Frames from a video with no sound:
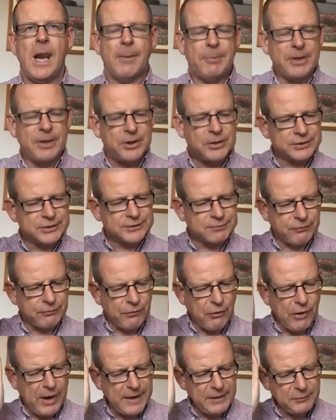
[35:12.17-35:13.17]
Because
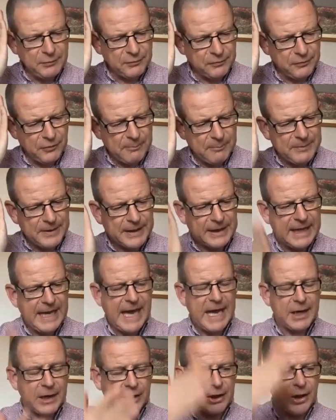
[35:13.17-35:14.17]
right from the
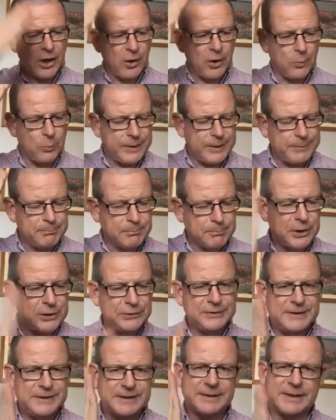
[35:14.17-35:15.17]
get-go, when
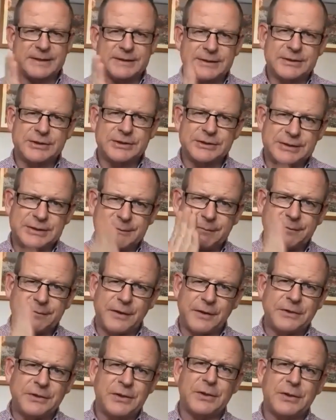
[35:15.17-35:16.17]
Moses is stood in
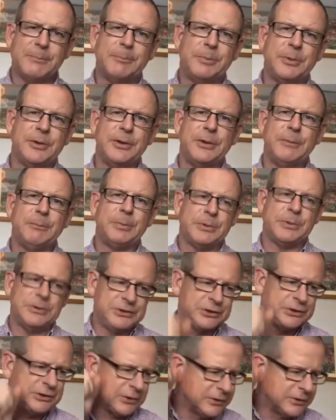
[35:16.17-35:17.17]
front of the burning
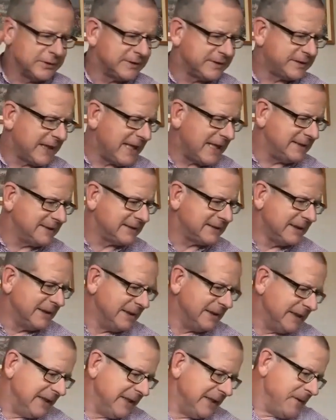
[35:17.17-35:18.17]
bush, God says,
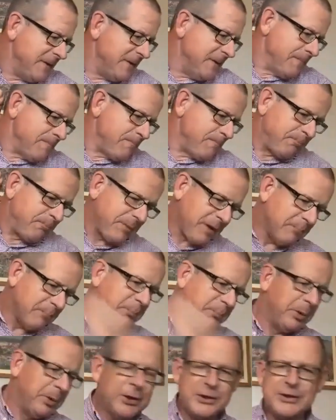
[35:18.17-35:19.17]

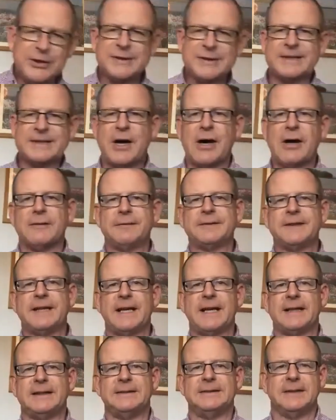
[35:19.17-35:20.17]
put your staff
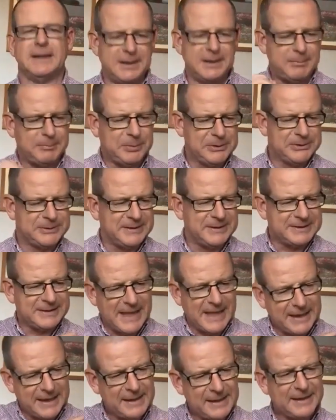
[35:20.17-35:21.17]
down. And he puts it
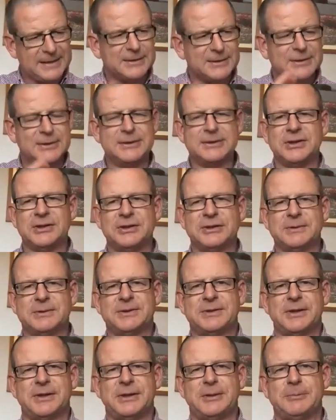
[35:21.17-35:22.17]
down and it turns into a
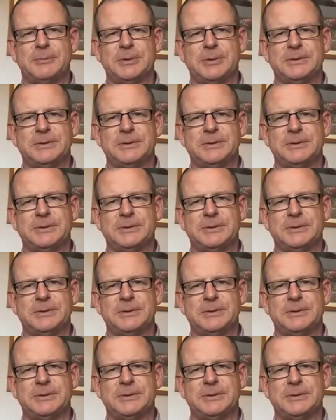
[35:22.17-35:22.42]
serpent.